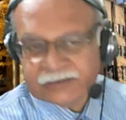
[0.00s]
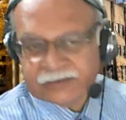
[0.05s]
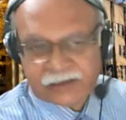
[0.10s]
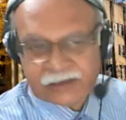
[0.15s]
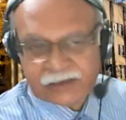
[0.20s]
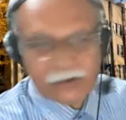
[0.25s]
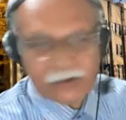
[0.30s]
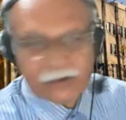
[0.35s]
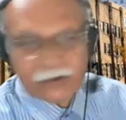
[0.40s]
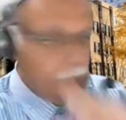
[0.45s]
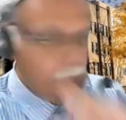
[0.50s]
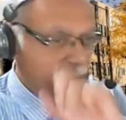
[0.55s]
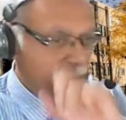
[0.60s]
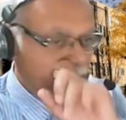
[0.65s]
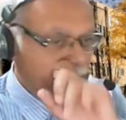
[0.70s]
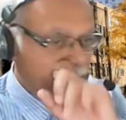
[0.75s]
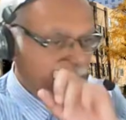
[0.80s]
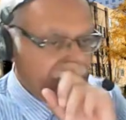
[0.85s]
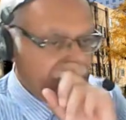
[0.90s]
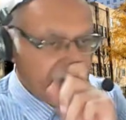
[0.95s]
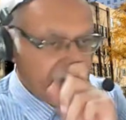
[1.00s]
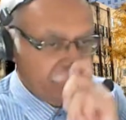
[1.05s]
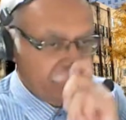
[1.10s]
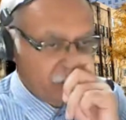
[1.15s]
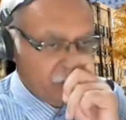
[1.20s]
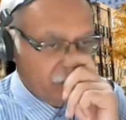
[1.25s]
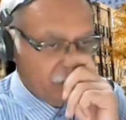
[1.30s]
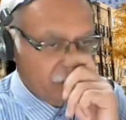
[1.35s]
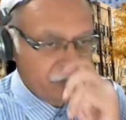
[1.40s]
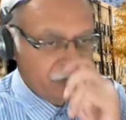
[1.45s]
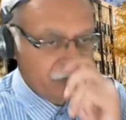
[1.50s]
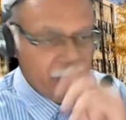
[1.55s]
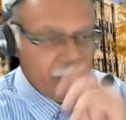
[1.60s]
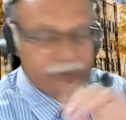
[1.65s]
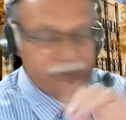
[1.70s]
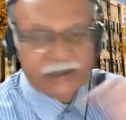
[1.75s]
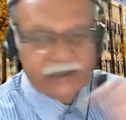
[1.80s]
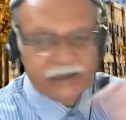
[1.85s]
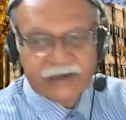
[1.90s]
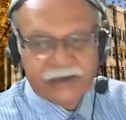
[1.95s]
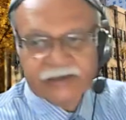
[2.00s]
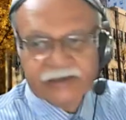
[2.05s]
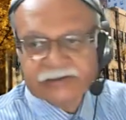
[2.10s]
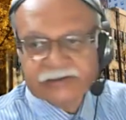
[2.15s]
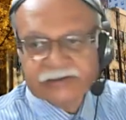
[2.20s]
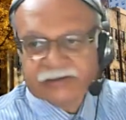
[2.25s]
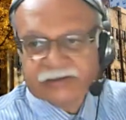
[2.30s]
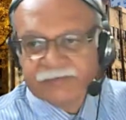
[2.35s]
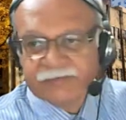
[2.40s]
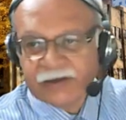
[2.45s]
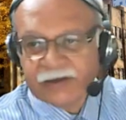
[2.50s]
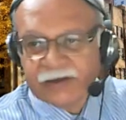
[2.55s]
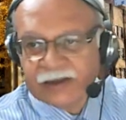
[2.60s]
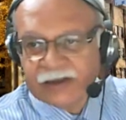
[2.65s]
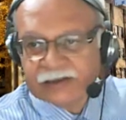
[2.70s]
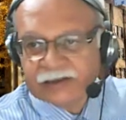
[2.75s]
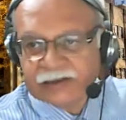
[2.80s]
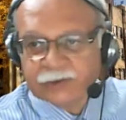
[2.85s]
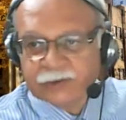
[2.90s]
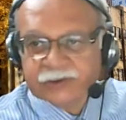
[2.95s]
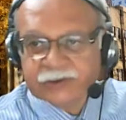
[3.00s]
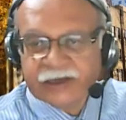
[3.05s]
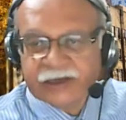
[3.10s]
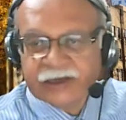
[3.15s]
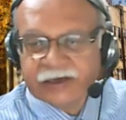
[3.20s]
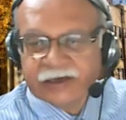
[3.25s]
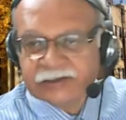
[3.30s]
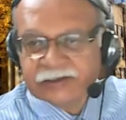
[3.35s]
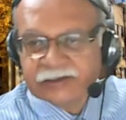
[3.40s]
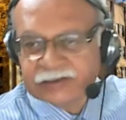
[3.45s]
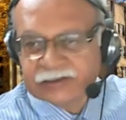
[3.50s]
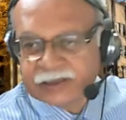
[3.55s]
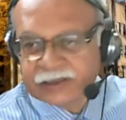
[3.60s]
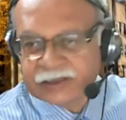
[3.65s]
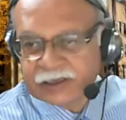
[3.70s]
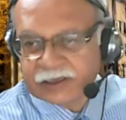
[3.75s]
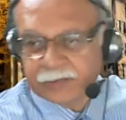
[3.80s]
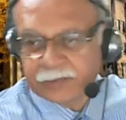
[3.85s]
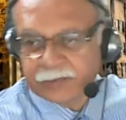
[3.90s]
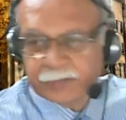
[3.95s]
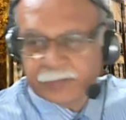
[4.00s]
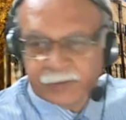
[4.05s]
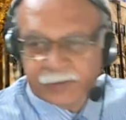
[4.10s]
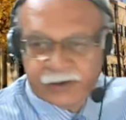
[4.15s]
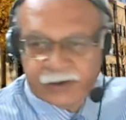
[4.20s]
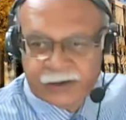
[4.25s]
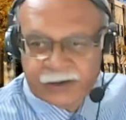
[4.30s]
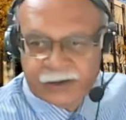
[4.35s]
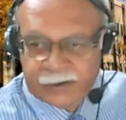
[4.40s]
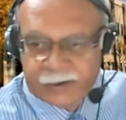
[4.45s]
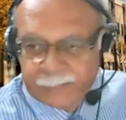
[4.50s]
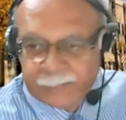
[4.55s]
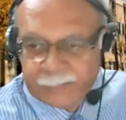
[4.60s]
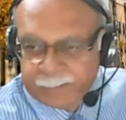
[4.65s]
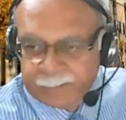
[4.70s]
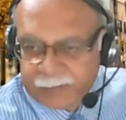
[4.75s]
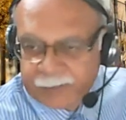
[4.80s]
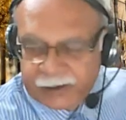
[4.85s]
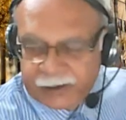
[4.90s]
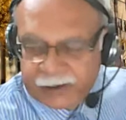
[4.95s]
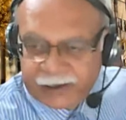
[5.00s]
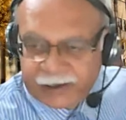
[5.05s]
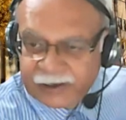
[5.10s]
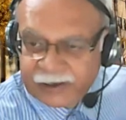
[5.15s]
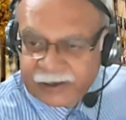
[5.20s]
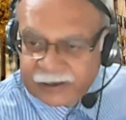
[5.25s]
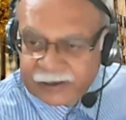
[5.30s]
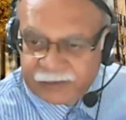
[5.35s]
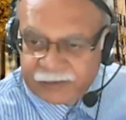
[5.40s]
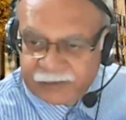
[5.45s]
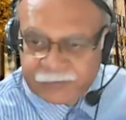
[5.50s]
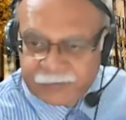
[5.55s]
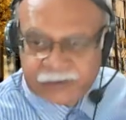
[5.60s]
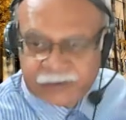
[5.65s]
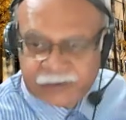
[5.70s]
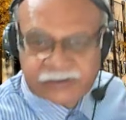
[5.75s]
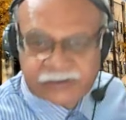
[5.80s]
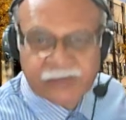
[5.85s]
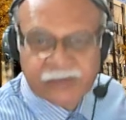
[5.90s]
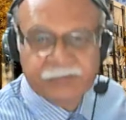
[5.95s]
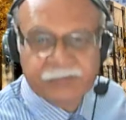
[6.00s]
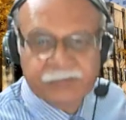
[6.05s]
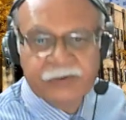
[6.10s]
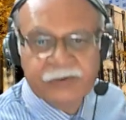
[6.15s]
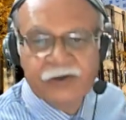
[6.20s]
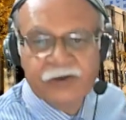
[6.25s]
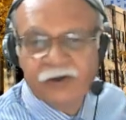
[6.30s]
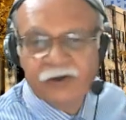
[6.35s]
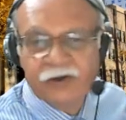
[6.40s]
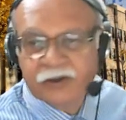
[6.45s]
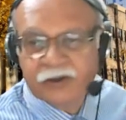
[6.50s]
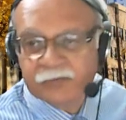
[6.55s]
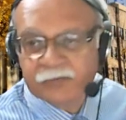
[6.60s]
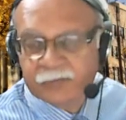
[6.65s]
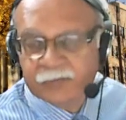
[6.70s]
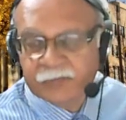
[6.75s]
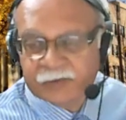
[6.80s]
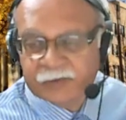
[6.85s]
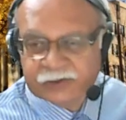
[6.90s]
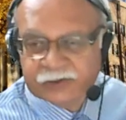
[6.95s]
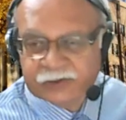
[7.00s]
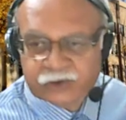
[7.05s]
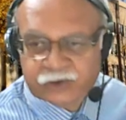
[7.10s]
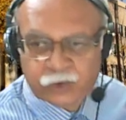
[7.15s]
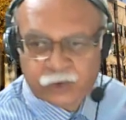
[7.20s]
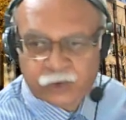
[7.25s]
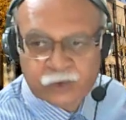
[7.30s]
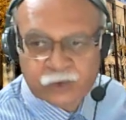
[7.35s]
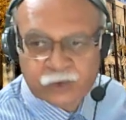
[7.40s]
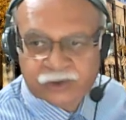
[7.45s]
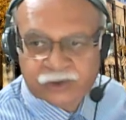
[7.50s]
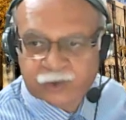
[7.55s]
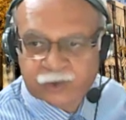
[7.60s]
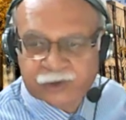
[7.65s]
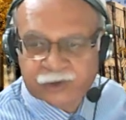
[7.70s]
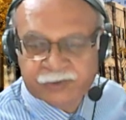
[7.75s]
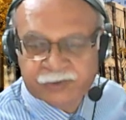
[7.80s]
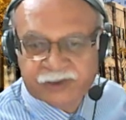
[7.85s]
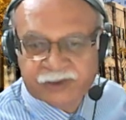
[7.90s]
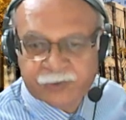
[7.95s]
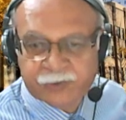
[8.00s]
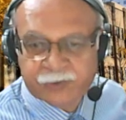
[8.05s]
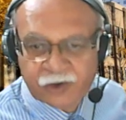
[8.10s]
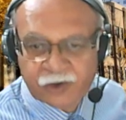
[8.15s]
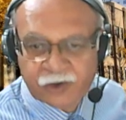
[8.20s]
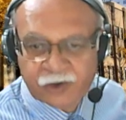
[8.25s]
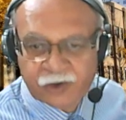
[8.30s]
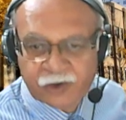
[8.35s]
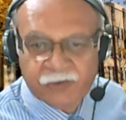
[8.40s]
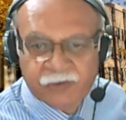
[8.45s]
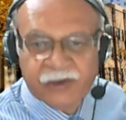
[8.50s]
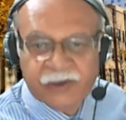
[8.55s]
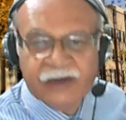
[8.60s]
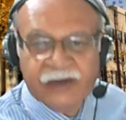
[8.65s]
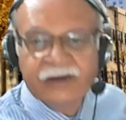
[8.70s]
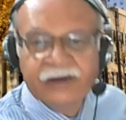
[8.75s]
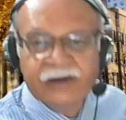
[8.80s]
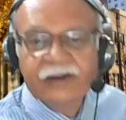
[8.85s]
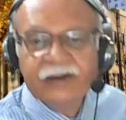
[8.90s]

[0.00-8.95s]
a group of people probably which handles the finance, which handles the tendering, for example, or the stores, which means procurement.